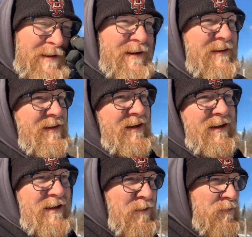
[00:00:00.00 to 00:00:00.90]
and
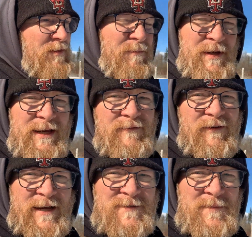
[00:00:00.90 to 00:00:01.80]
it was a big
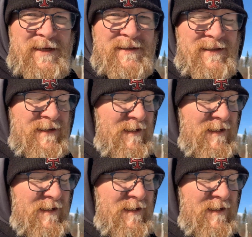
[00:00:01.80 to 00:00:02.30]
investment,